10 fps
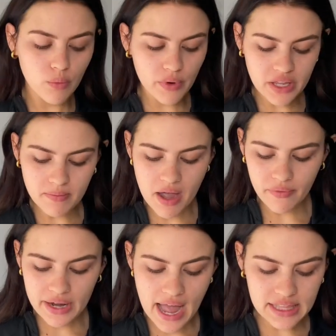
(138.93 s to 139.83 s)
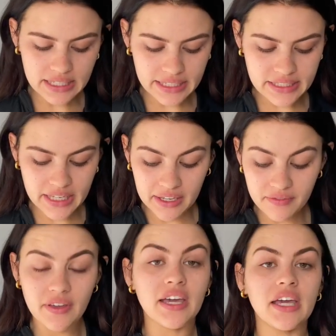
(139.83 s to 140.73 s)
with my reality
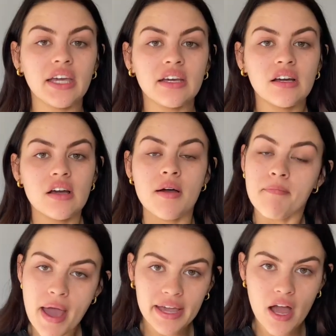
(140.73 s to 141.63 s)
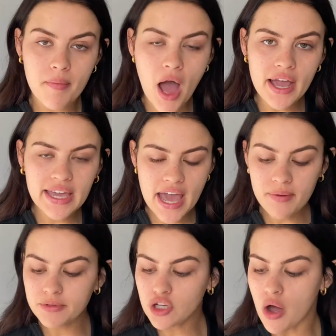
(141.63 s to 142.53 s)
TV makeup, I
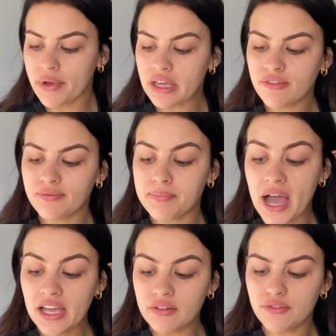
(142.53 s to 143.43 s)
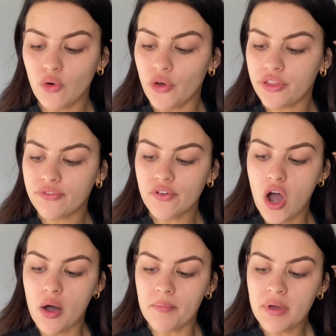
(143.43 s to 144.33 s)
kept going back and forth
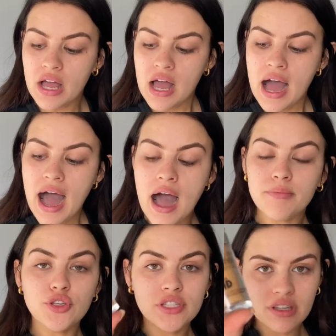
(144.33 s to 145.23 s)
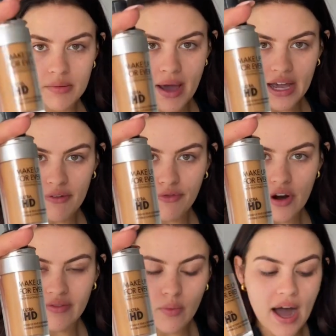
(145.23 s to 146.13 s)
from using the Makeup
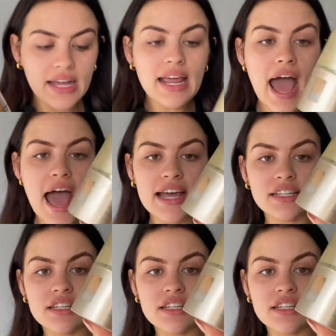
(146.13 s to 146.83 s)
Forever one and